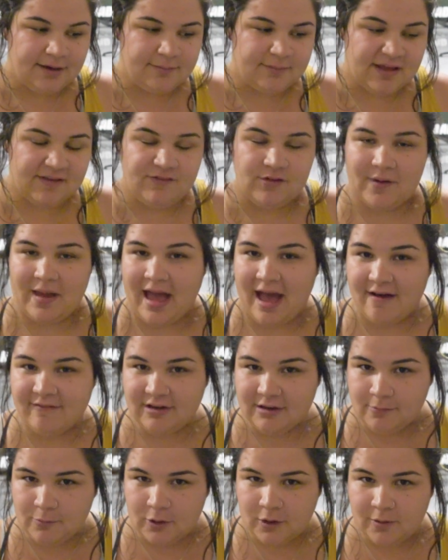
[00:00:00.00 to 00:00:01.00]
If you have
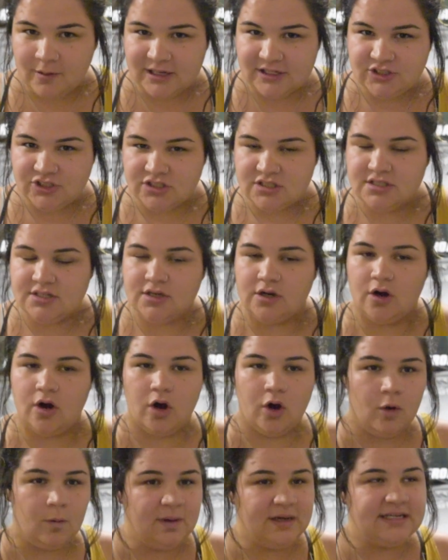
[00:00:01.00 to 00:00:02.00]
any more questions, you're
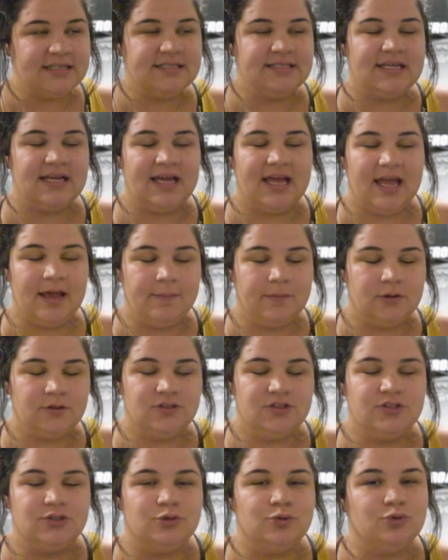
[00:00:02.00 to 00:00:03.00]
always
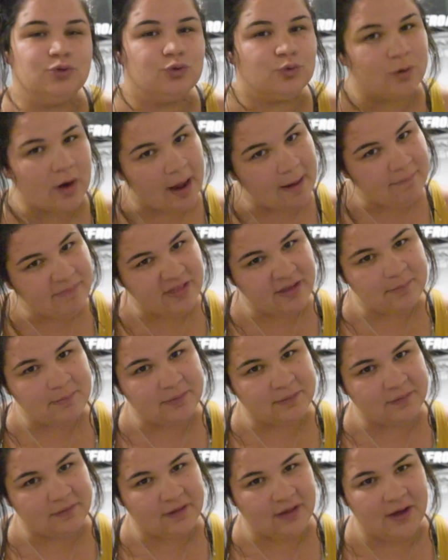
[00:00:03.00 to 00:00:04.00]
able to drop them
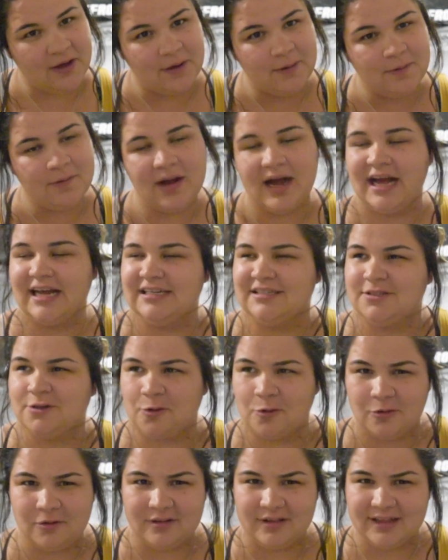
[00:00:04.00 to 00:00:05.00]
below. I
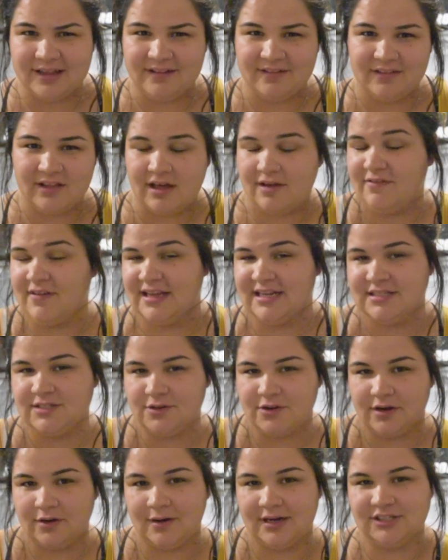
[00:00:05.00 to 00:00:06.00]
totally love
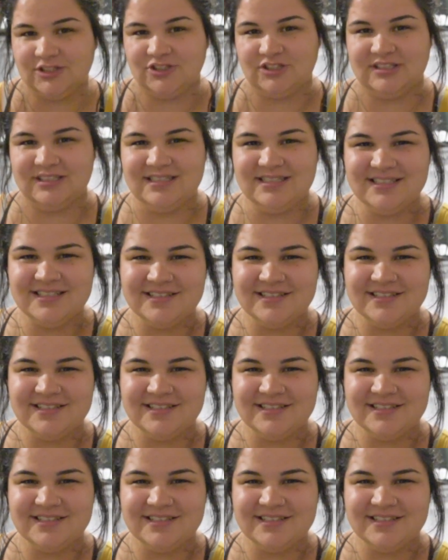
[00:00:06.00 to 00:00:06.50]
answering questions.